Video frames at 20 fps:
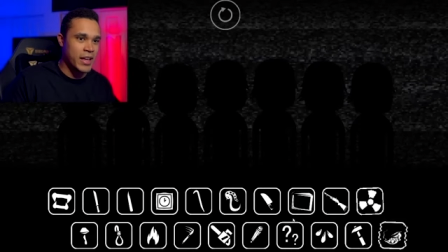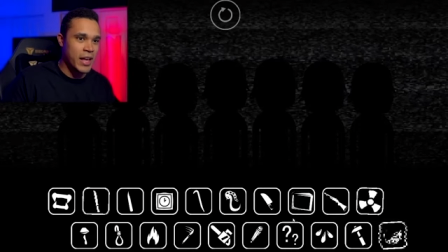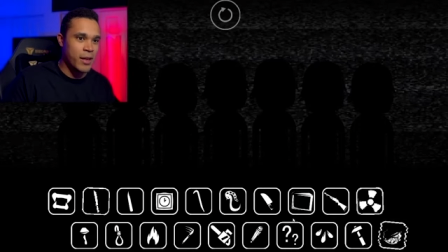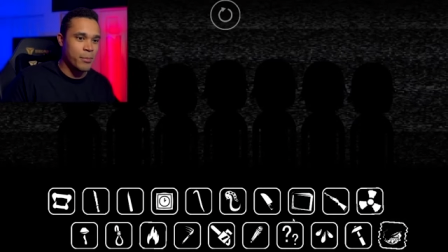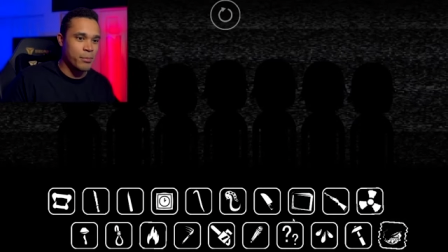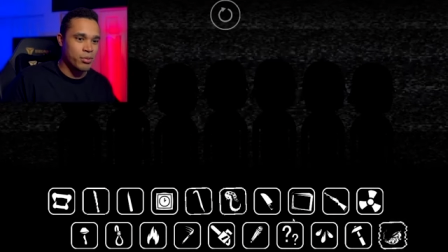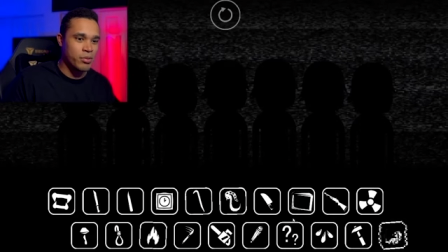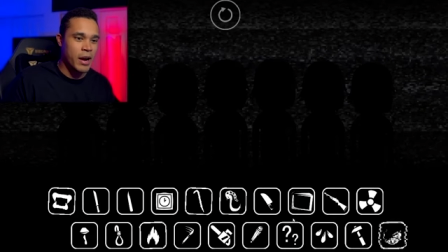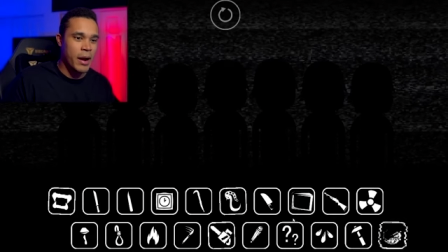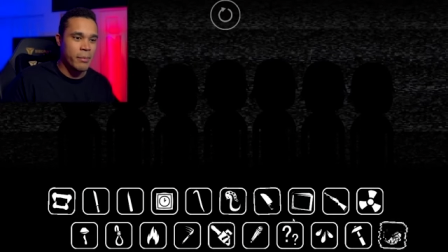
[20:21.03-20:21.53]
I'll
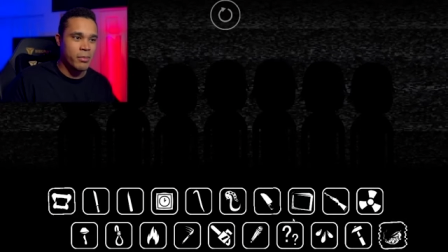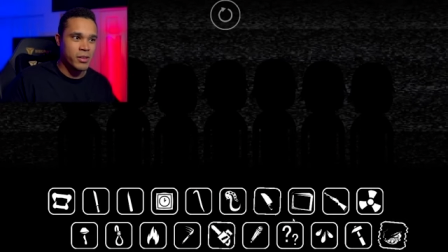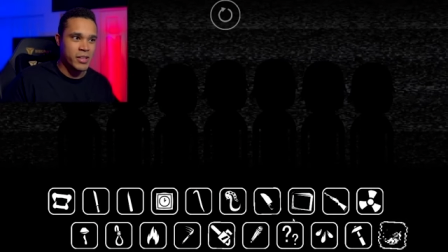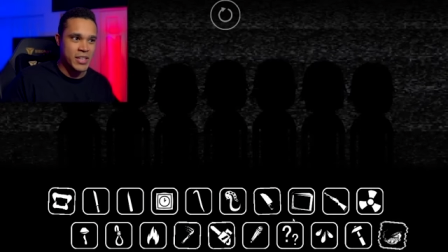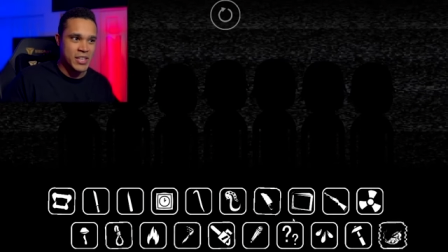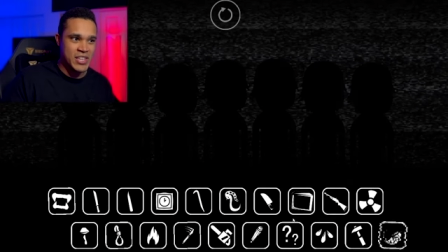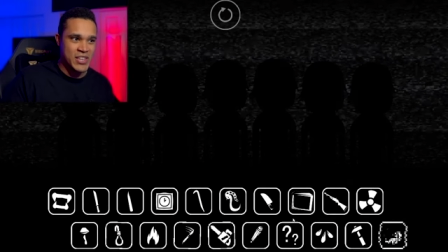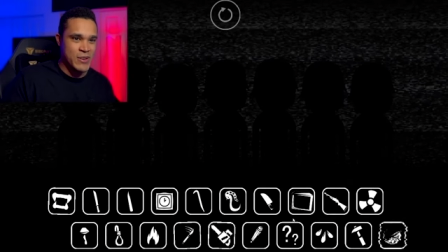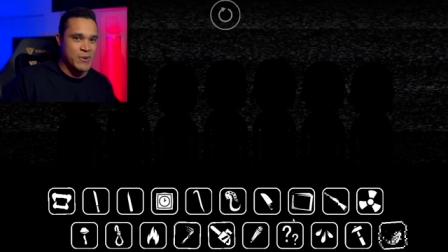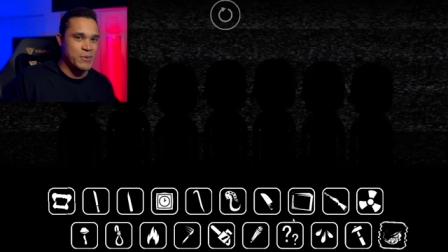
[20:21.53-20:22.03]
probably
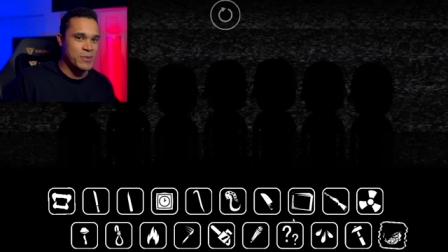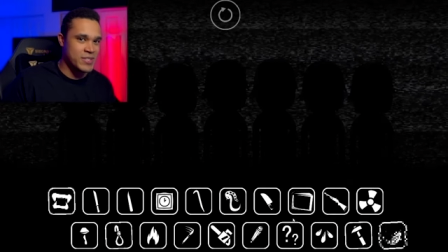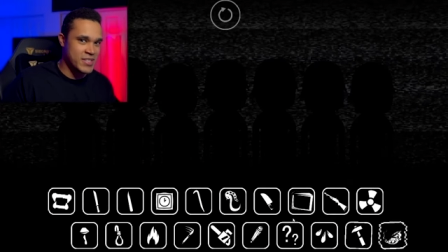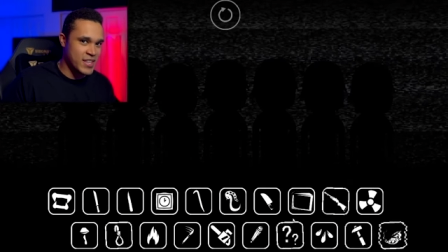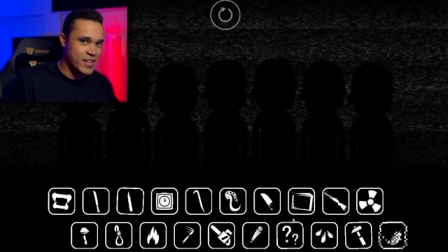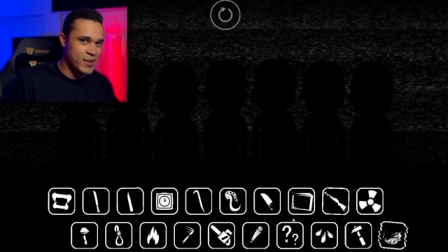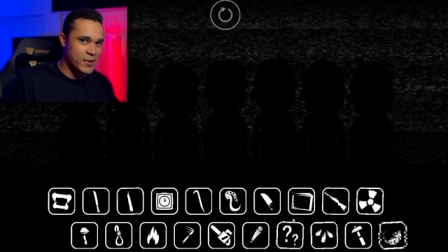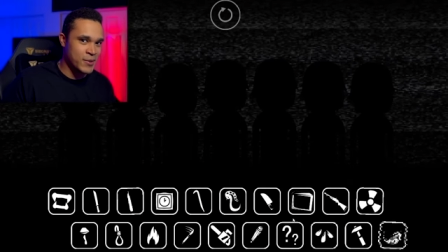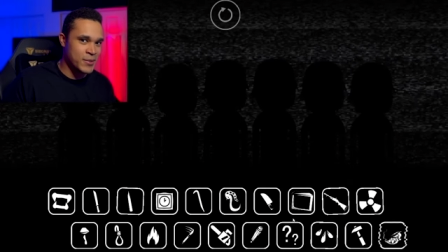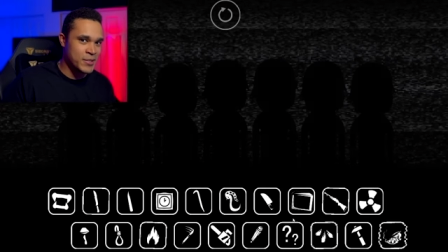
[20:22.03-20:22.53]
use
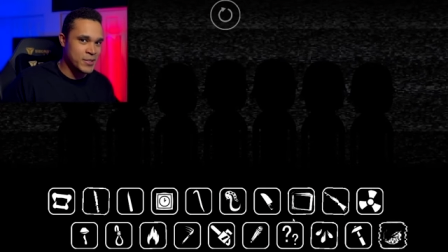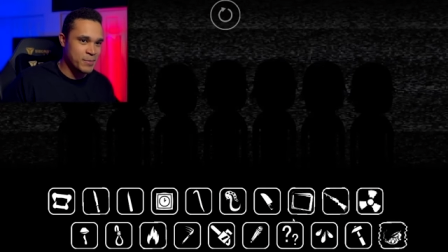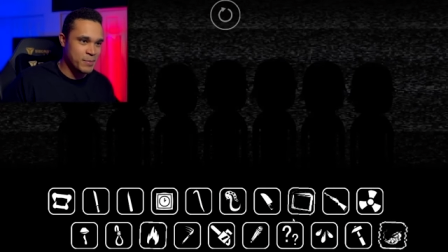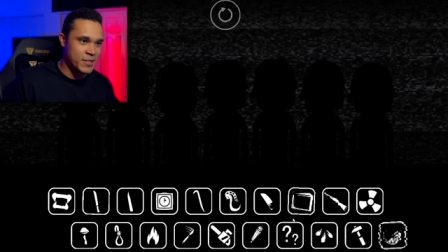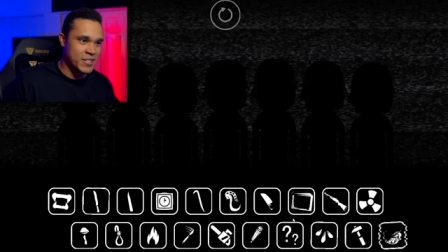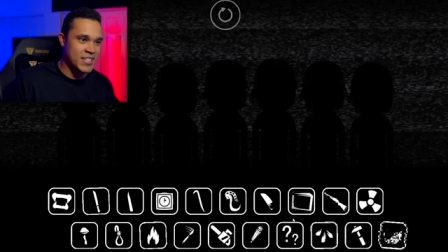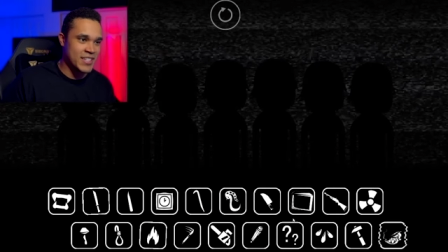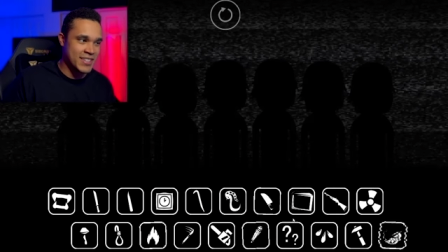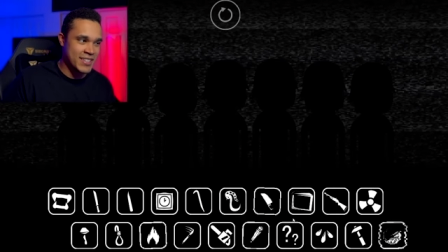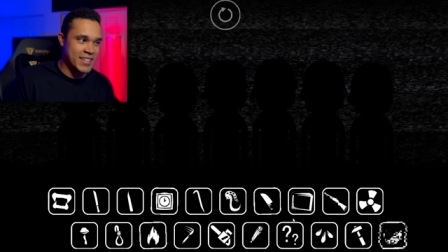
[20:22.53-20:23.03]
those, but
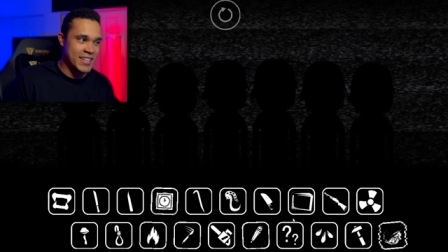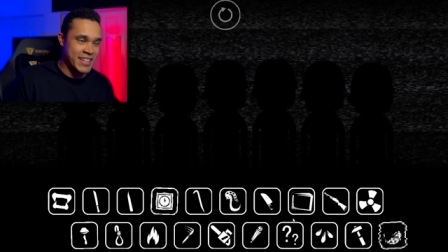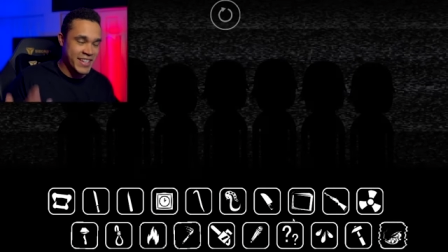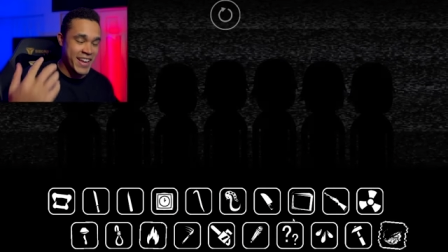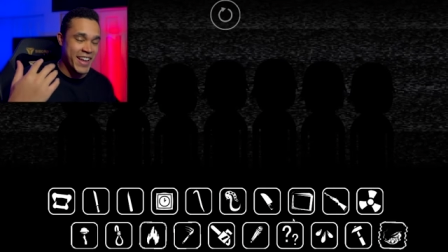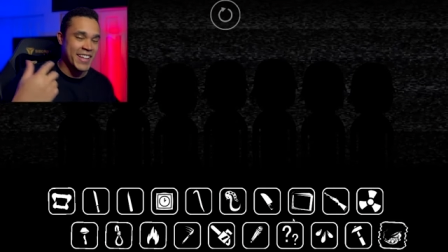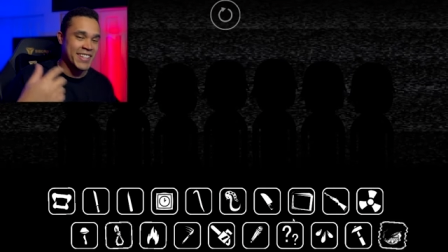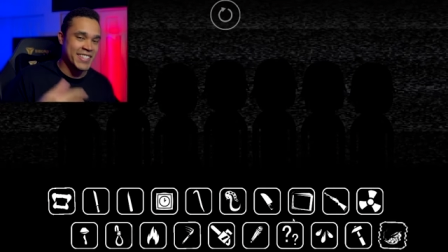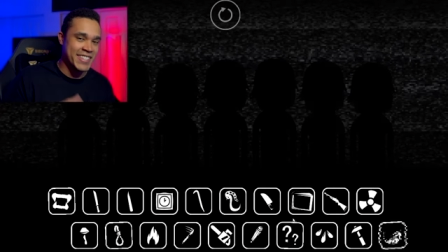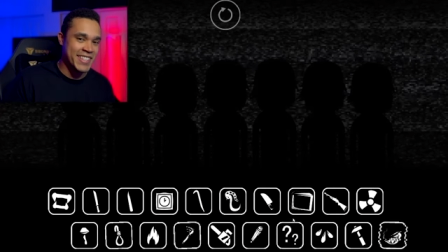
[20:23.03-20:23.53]
just
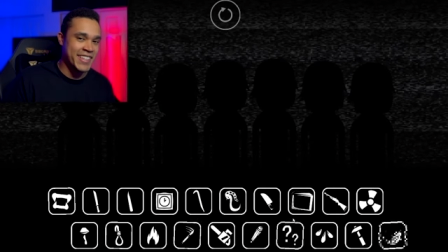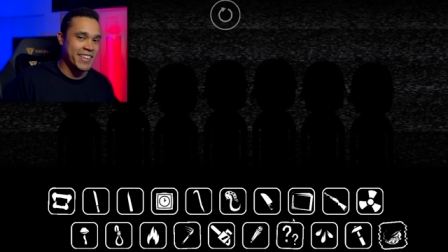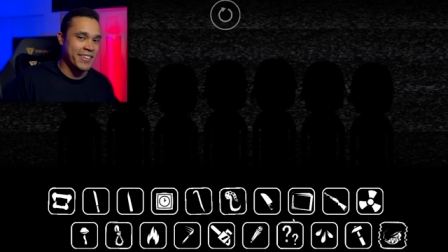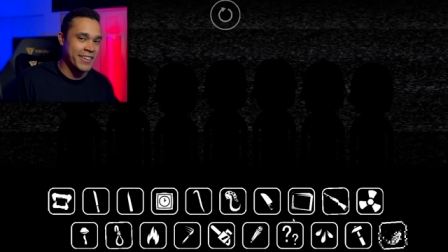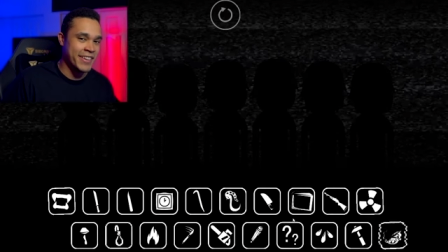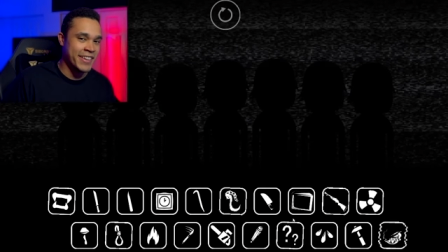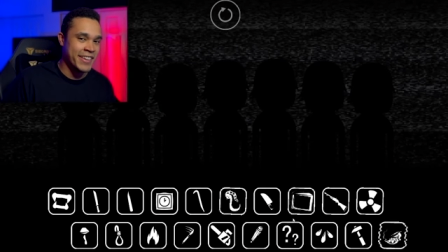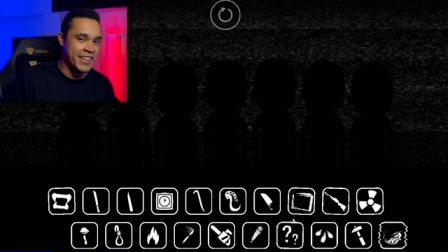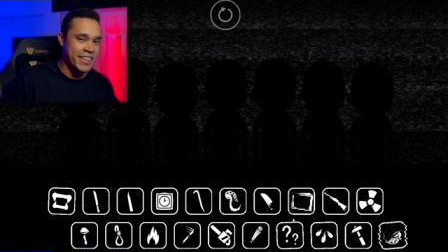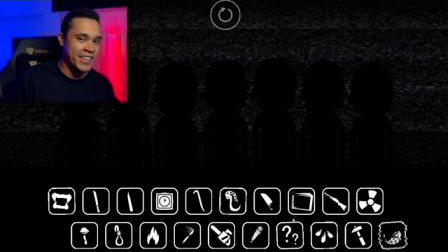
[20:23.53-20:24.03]
enhance the
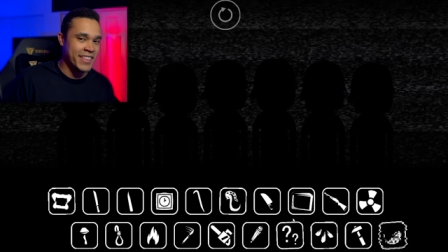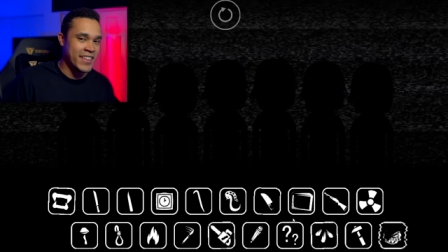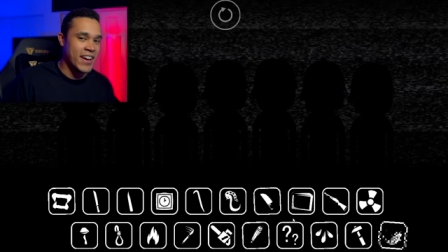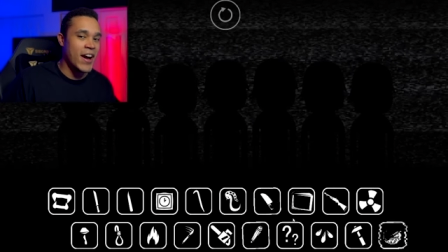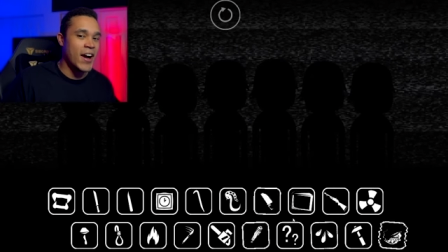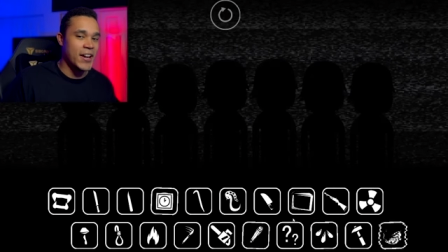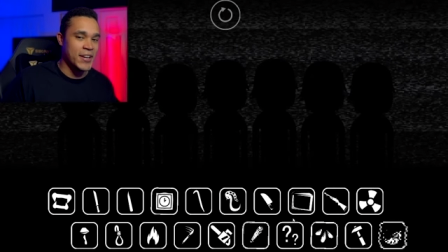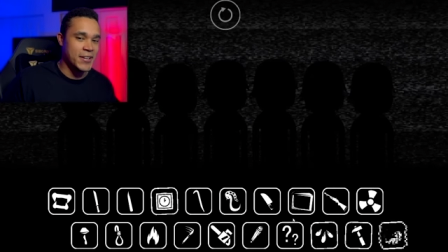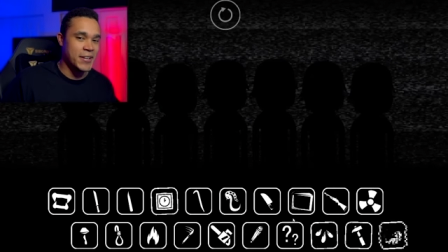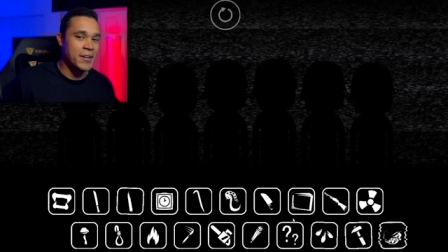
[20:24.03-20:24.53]
the
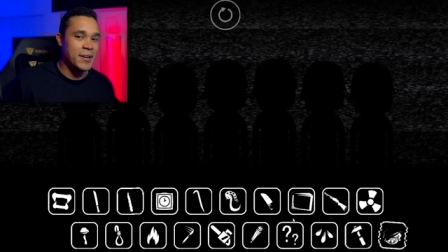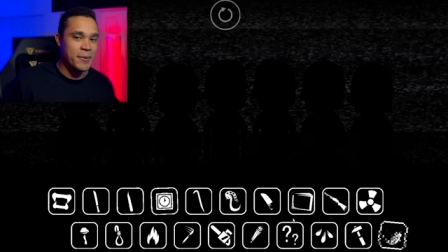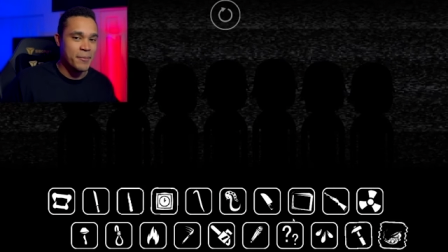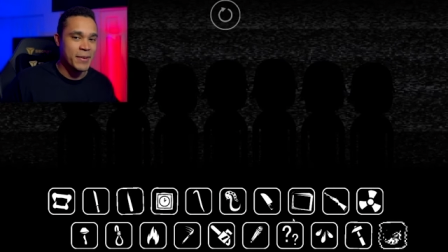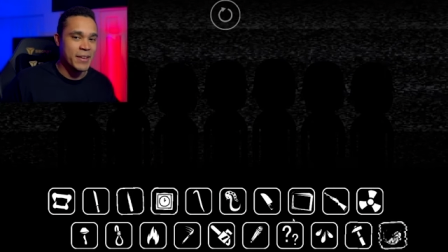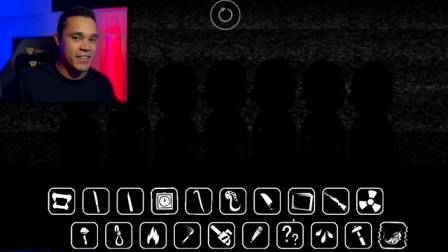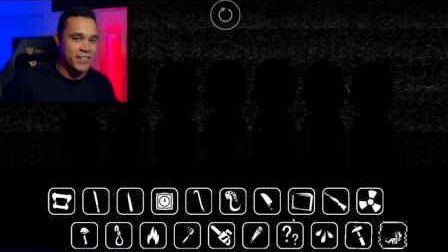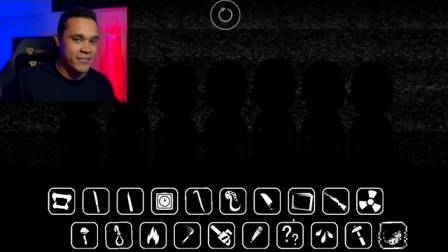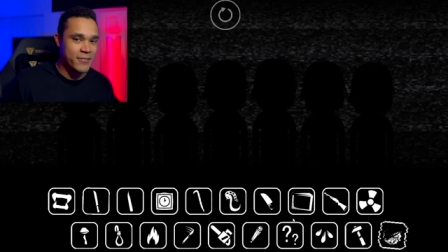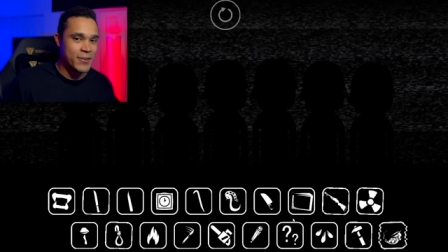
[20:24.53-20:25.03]
audio a
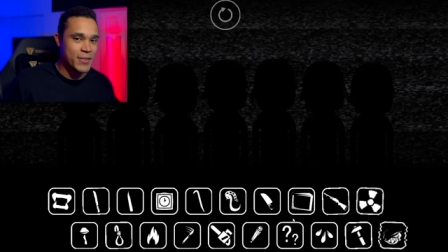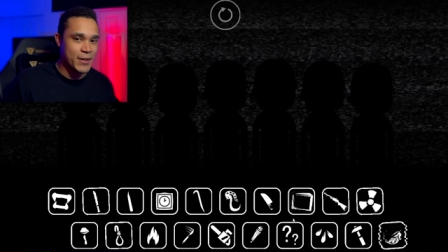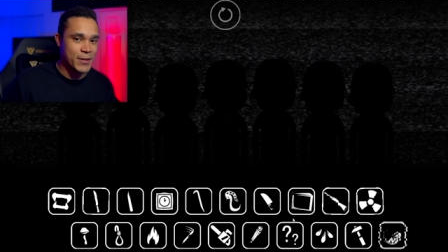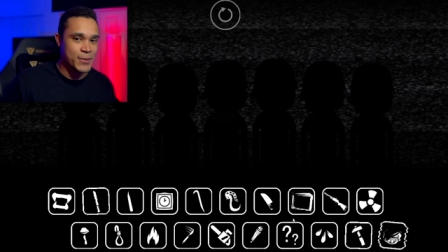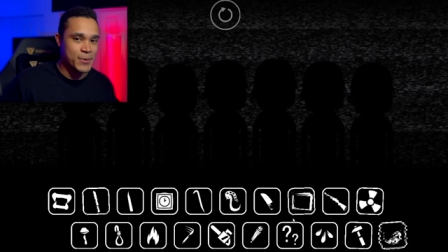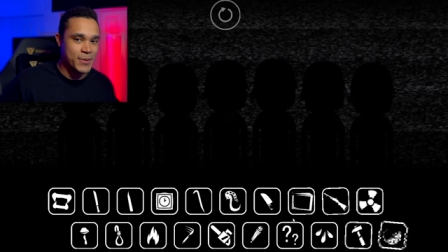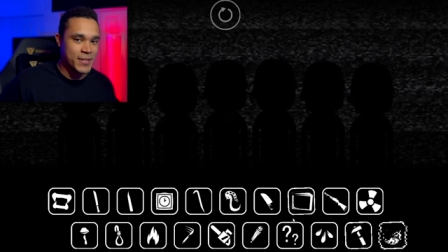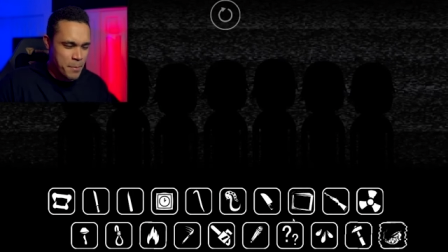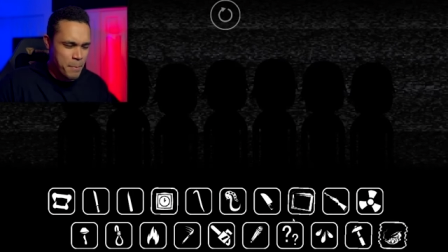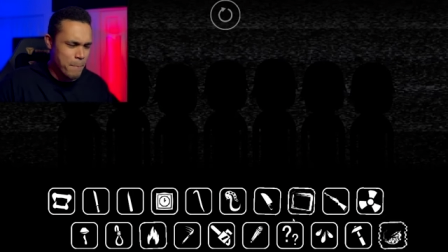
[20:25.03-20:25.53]
bit for those
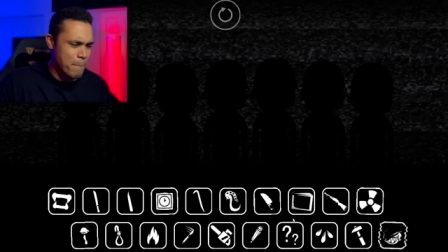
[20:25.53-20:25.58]
ones.